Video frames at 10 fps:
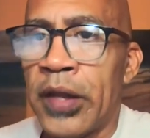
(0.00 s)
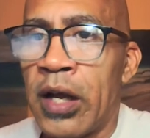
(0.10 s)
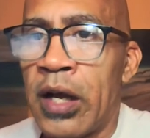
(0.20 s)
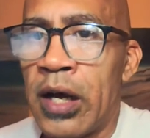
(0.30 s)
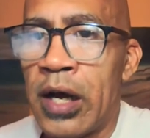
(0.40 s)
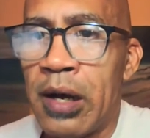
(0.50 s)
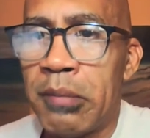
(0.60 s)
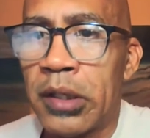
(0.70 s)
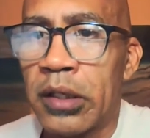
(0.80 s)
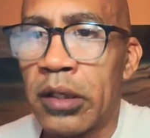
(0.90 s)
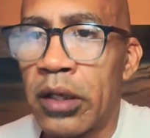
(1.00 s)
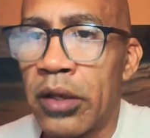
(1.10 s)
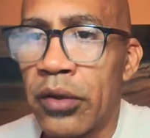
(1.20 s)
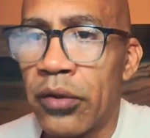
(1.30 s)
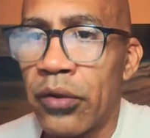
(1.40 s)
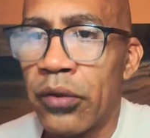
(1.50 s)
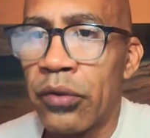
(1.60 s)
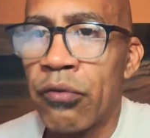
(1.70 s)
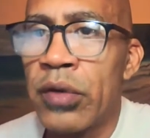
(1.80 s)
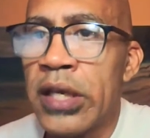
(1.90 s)

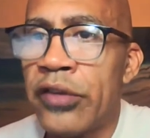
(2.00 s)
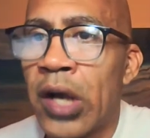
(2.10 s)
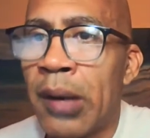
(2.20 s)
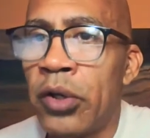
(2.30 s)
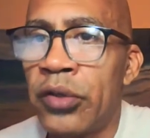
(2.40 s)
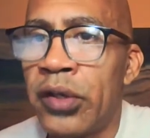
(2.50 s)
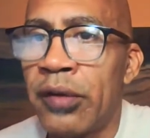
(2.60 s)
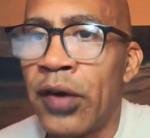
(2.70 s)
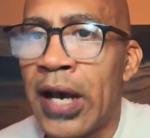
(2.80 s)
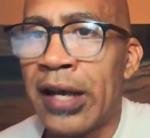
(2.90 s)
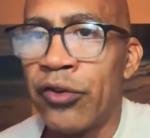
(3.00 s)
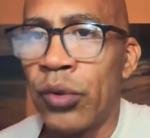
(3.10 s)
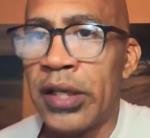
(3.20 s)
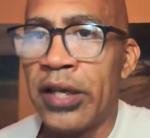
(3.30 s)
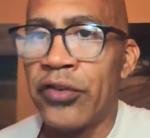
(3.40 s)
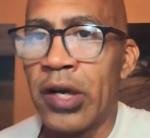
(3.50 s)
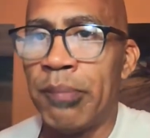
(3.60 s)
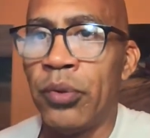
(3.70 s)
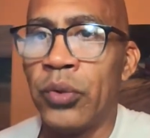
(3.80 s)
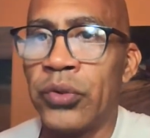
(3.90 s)
3, job hunting for actual HR
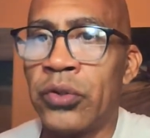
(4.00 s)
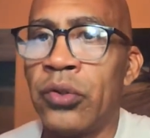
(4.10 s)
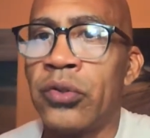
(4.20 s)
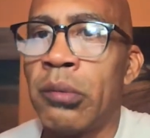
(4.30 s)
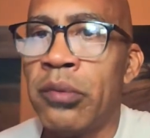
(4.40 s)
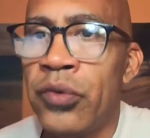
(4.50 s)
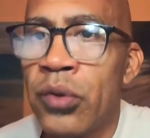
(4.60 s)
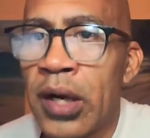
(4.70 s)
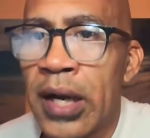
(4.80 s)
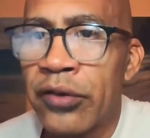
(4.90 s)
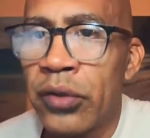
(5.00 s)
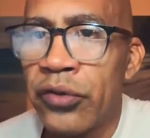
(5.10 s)
posts. So some of you are actually